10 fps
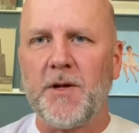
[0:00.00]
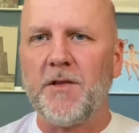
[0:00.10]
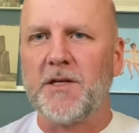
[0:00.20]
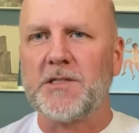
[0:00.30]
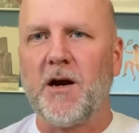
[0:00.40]
of
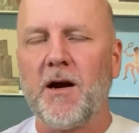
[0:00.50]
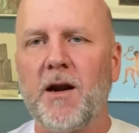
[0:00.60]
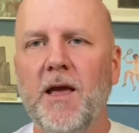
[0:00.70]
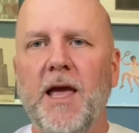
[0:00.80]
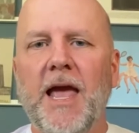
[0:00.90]
the guitar,
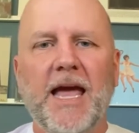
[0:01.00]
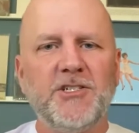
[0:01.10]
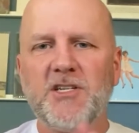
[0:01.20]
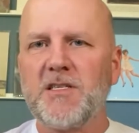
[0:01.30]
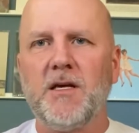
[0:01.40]
and
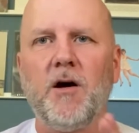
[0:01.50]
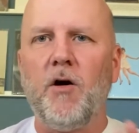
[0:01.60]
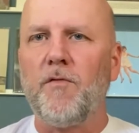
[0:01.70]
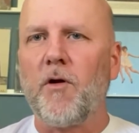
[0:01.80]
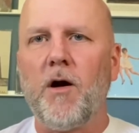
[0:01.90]
just the
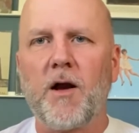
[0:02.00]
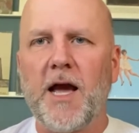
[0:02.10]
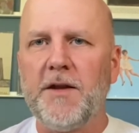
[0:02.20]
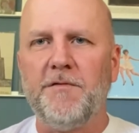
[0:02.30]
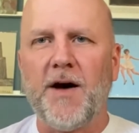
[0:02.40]
overall
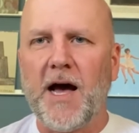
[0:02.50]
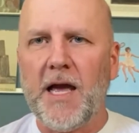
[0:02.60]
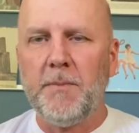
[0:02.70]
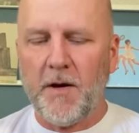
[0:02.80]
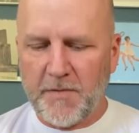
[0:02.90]
kind of
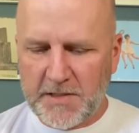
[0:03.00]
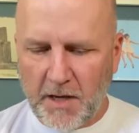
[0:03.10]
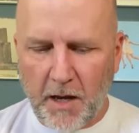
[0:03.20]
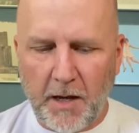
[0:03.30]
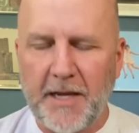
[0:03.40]
vibe of the
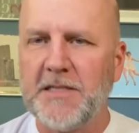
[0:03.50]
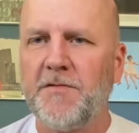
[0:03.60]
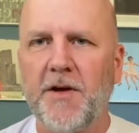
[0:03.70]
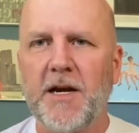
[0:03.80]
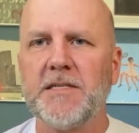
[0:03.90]
song. It's
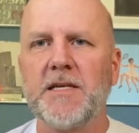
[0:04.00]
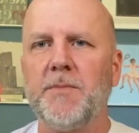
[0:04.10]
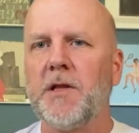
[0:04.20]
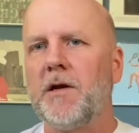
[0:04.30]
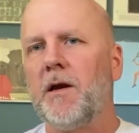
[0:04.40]
very
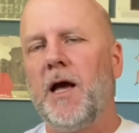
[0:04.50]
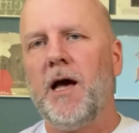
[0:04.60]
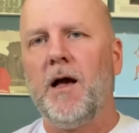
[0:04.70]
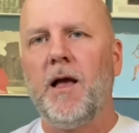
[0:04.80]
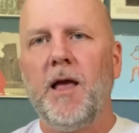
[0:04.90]
similar.
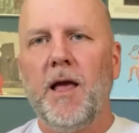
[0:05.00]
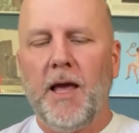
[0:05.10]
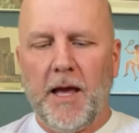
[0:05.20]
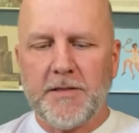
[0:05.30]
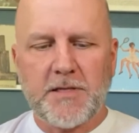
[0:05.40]

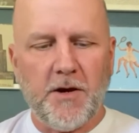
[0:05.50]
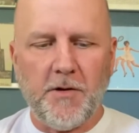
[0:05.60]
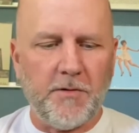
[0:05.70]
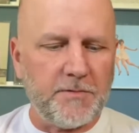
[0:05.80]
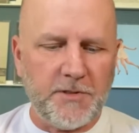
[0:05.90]

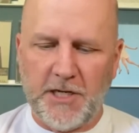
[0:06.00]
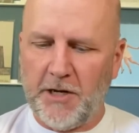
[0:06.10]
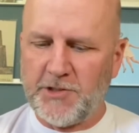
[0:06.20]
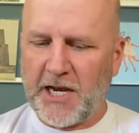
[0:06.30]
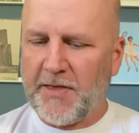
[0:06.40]
So,
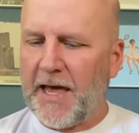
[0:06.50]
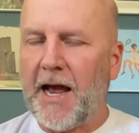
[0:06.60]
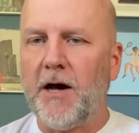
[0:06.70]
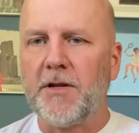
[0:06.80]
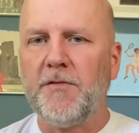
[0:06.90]
check that
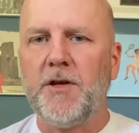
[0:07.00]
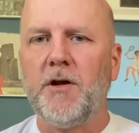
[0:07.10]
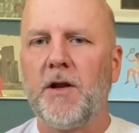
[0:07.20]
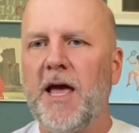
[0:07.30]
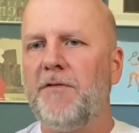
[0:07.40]
out. If you
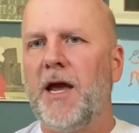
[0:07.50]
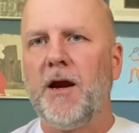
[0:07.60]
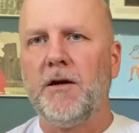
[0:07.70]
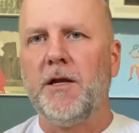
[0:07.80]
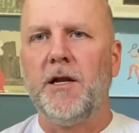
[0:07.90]
don't have
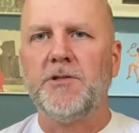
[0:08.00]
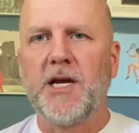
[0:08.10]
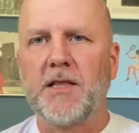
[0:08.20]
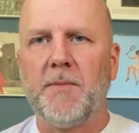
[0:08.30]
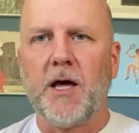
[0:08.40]
Air,
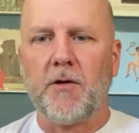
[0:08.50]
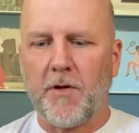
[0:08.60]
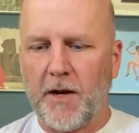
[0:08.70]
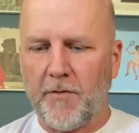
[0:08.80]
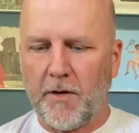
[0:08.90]
check them out or
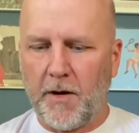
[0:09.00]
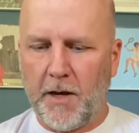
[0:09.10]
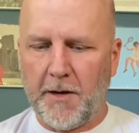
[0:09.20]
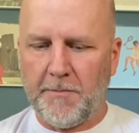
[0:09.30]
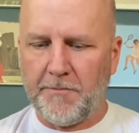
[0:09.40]
whatever.
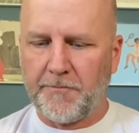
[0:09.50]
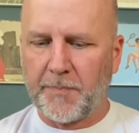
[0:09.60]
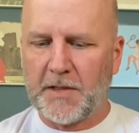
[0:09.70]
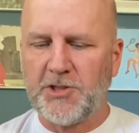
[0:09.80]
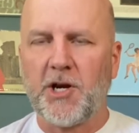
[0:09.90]

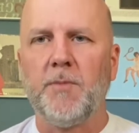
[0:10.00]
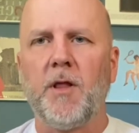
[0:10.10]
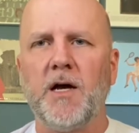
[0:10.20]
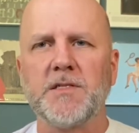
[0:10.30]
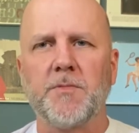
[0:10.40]
Cherry
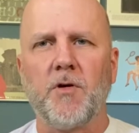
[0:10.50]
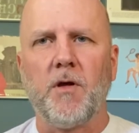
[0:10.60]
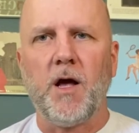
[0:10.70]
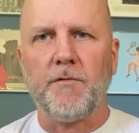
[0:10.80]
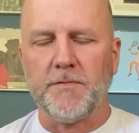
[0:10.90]
Blossom Girl
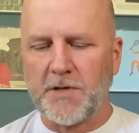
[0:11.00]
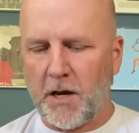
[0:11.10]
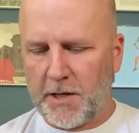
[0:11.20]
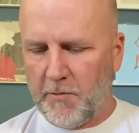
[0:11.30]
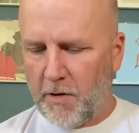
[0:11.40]
off of
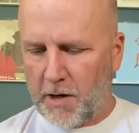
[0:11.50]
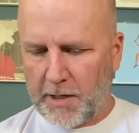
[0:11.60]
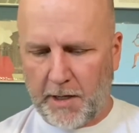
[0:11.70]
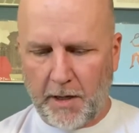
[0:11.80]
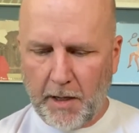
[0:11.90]
Talkie
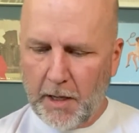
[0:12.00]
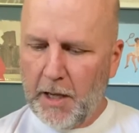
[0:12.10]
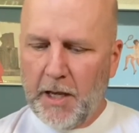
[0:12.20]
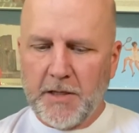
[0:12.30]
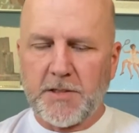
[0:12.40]
Walkie.
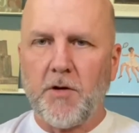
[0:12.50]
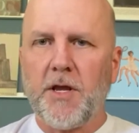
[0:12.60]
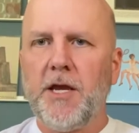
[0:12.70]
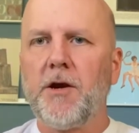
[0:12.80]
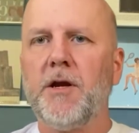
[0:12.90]
So
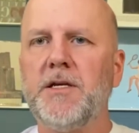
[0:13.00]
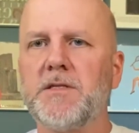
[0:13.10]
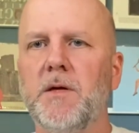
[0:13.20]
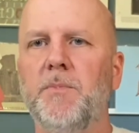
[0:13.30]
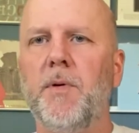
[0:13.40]
here is
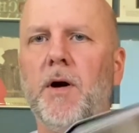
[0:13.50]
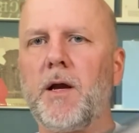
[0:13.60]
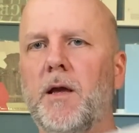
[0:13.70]
the book